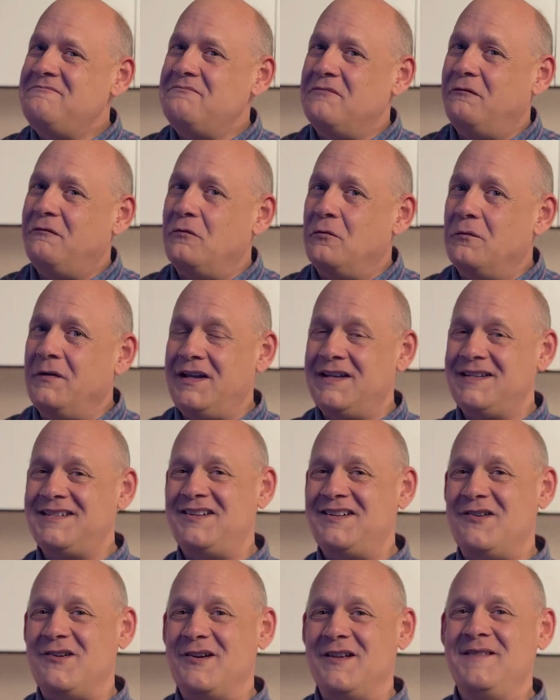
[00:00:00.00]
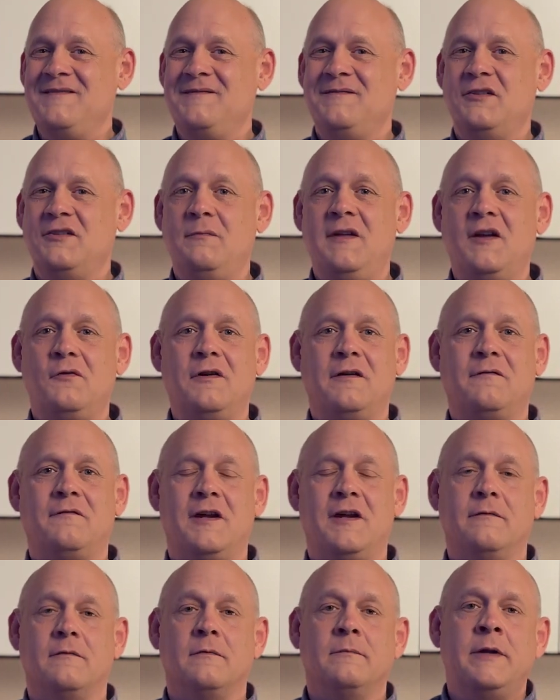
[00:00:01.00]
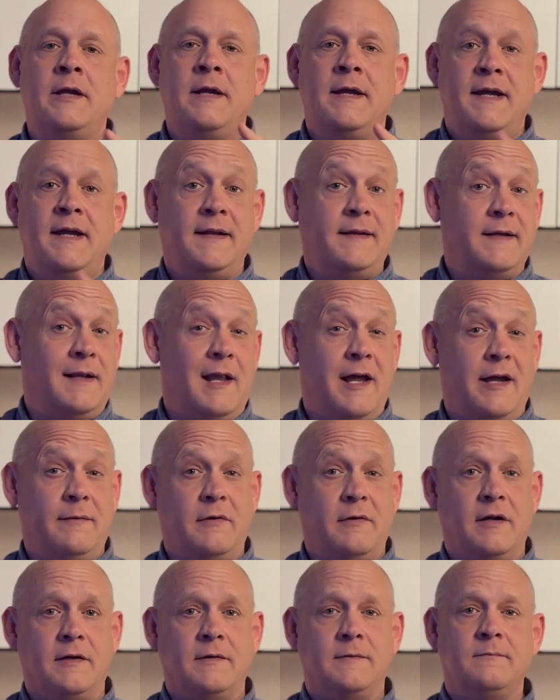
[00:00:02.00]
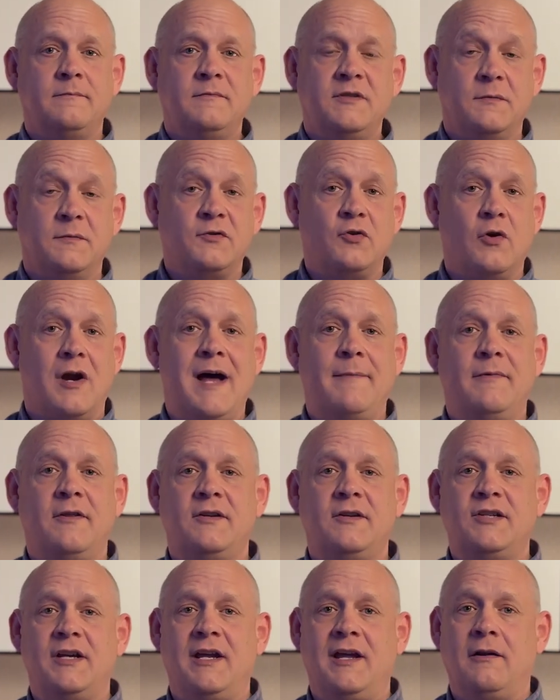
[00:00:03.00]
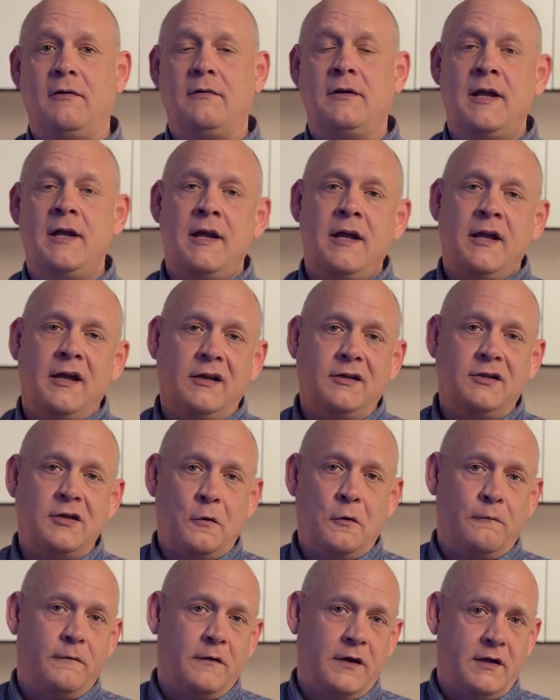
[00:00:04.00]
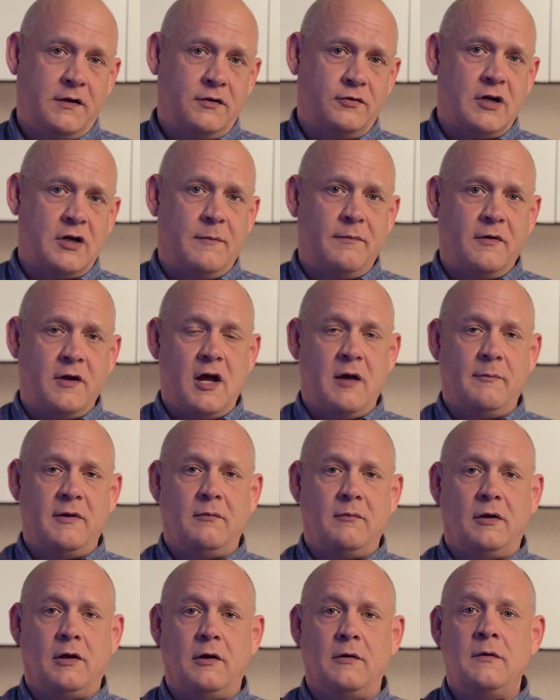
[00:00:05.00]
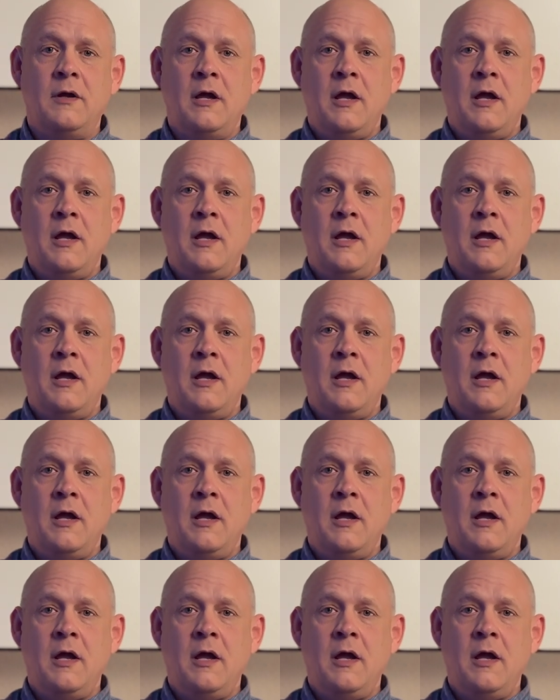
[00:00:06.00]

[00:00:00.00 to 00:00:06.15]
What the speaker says: before we get started, do me a quick favor. Hit that like button, subscribe to the channel, and don't forget to drop a comment below.